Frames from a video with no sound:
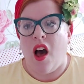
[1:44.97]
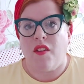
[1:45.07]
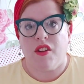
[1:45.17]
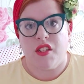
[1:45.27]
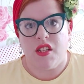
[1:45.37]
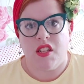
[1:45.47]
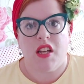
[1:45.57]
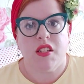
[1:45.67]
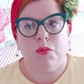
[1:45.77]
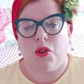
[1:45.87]
I've looked in the
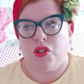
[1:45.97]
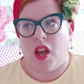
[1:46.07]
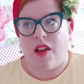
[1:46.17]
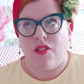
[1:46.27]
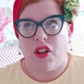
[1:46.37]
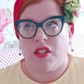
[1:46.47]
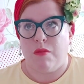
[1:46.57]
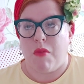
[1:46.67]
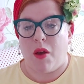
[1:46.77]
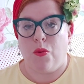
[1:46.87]
dirty washing, I've looked
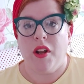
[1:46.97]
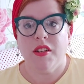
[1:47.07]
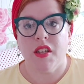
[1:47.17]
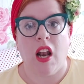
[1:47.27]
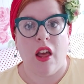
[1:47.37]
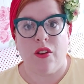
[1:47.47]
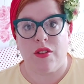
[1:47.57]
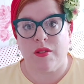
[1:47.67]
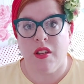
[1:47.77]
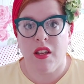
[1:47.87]
in my winter
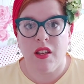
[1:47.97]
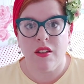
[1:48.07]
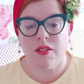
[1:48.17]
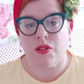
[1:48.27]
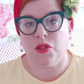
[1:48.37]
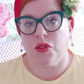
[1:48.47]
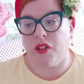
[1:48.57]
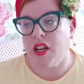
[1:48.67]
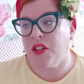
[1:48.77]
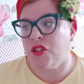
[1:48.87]
clothes
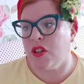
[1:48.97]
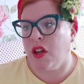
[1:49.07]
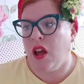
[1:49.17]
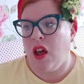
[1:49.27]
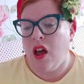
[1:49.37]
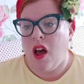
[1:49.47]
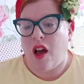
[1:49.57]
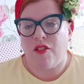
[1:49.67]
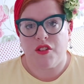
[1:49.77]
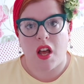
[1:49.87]
storage,
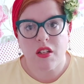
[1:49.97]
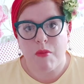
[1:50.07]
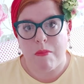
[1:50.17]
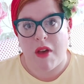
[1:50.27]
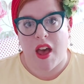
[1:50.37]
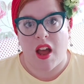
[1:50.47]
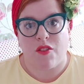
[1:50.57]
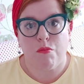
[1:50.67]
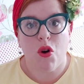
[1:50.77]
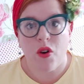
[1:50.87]
I've looked under my bed,
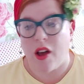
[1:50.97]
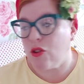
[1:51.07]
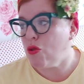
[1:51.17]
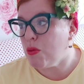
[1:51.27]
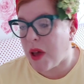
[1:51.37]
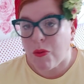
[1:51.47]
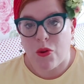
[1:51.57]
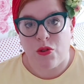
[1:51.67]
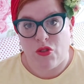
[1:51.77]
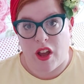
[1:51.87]
I've pulled out all my
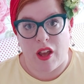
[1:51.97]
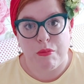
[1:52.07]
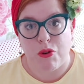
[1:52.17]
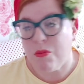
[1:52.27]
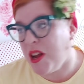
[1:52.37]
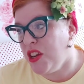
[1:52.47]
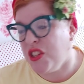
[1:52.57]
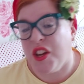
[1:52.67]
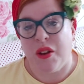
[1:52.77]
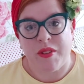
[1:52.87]
wardrobe, all my
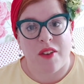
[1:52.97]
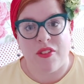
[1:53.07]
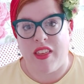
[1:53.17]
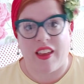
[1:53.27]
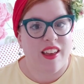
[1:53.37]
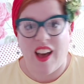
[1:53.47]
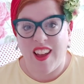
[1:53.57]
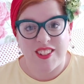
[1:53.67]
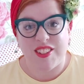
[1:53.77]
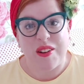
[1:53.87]
shoes, everything.
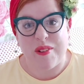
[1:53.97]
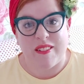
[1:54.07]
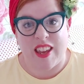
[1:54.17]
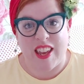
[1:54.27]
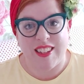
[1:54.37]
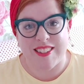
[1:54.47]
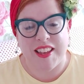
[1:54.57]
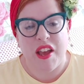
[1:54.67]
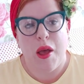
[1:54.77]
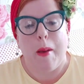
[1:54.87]
I just don't know where it is.
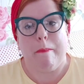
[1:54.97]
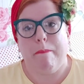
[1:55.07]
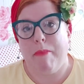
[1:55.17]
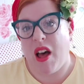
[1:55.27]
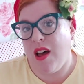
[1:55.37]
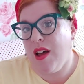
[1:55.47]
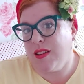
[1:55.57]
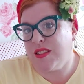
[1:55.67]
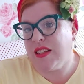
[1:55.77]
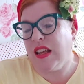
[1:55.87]

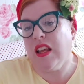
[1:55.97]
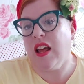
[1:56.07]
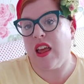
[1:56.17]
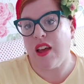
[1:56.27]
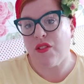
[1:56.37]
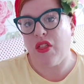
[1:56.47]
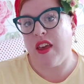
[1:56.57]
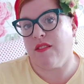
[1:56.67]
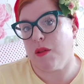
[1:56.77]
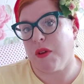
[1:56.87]
But I have a
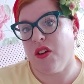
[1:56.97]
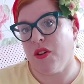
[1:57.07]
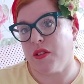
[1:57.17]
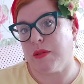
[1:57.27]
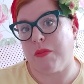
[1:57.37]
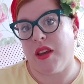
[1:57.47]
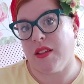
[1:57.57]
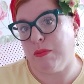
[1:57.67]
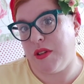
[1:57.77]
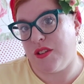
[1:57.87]
theory because my
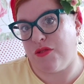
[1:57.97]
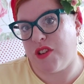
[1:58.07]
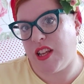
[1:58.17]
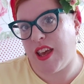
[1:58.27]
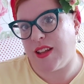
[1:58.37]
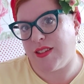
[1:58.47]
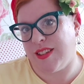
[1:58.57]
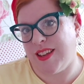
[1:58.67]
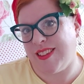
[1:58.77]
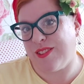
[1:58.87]
husband really hates
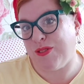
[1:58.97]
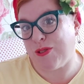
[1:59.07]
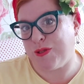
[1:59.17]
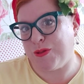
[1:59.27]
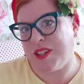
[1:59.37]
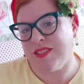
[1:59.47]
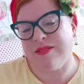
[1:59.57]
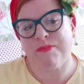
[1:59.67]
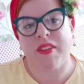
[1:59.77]
it, the floral one.